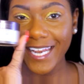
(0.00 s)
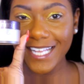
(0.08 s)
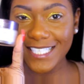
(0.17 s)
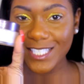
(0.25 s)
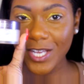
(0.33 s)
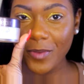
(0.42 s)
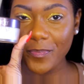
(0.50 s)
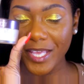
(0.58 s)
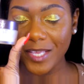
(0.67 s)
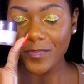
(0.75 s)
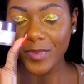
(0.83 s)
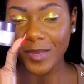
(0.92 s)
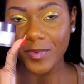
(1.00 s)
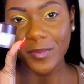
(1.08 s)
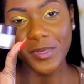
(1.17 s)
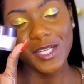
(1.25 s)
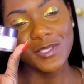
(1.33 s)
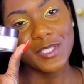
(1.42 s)
Let's start baking, baby.
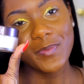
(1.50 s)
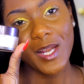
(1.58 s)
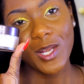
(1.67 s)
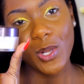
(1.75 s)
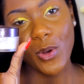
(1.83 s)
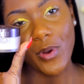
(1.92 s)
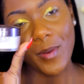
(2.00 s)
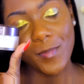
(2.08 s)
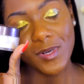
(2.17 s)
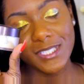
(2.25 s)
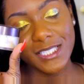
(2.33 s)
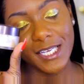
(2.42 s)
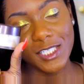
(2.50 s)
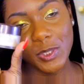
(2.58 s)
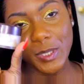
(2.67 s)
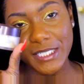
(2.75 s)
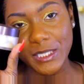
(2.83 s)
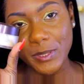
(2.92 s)
I'm gonna use my Laura Mercier
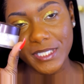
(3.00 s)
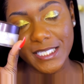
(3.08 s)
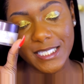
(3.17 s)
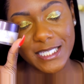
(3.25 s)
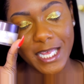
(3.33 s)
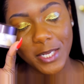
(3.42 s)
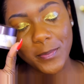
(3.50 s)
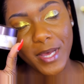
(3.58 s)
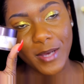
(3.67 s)
Translucent Setting